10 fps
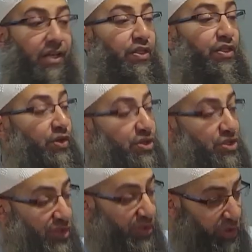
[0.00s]

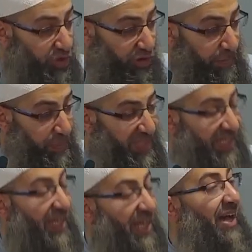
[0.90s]
Those two
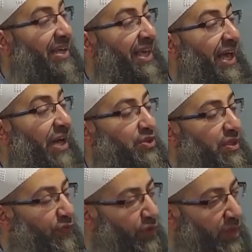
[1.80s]
trips
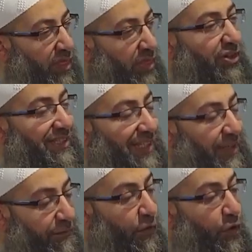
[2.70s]
accounted for
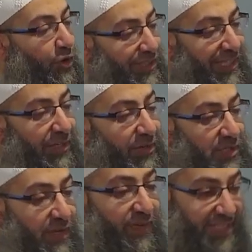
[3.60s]
34
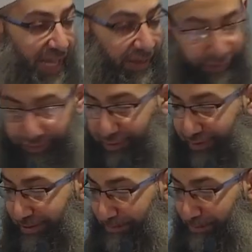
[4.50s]
years of his life.
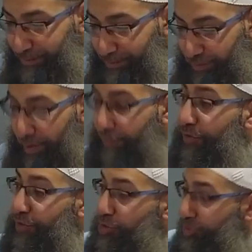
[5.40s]
The
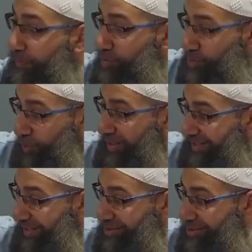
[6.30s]
first trip was 20
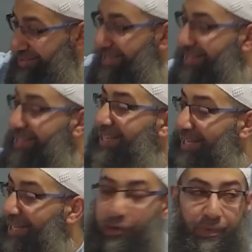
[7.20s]
years. The
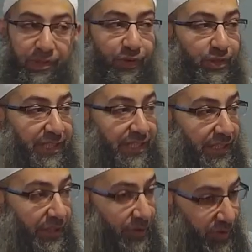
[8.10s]
second trip was 14
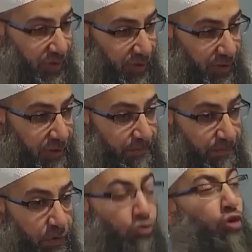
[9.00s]
years.
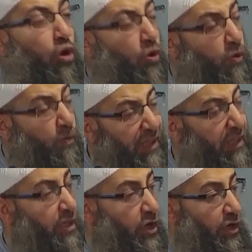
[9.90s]

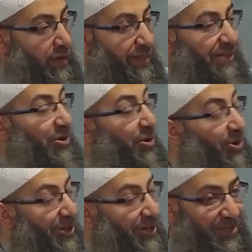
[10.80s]
Roaming the earth,
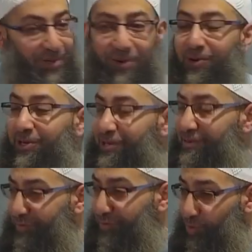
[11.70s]
corner to corner,
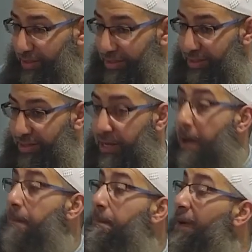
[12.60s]
if you will.
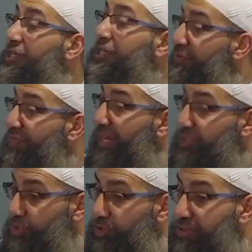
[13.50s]
Much of
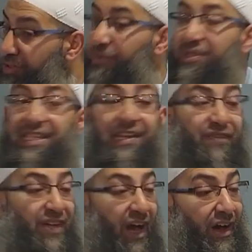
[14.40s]
that journey was
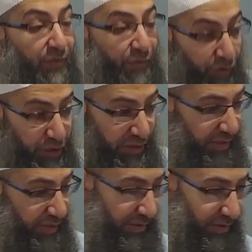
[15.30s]
even on
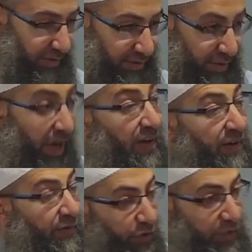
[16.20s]
foot.
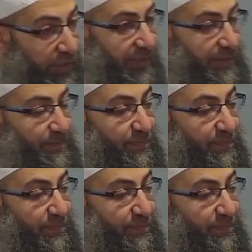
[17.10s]
On foot.